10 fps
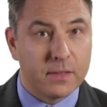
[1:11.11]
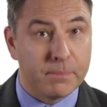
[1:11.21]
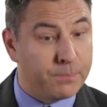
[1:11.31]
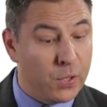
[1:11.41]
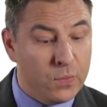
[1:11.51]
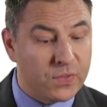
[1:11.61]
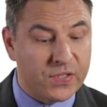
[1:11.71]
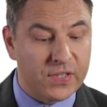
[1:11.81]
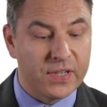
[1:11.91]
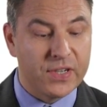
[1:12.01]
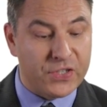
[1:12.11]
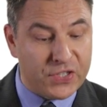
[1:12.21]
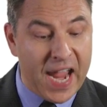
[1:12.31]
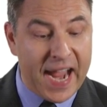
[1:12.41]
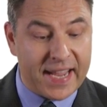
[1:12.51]
Boots,
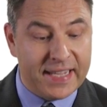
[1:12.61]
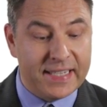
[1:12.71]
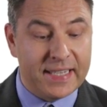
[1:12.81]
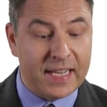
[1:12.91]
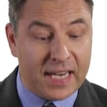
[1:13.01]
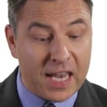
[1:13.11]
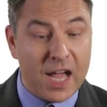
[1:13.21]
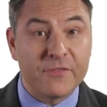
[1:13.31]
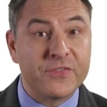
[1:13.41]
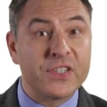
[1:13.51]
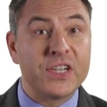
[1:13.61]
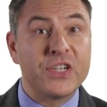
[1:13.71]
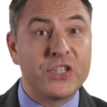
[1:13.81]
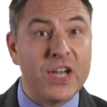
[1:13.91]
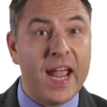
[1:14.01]
check. Gloves,
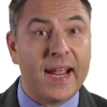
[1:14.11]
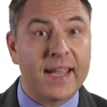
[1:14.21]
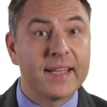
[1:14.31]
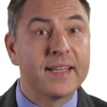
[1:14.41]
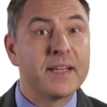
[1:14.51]
check.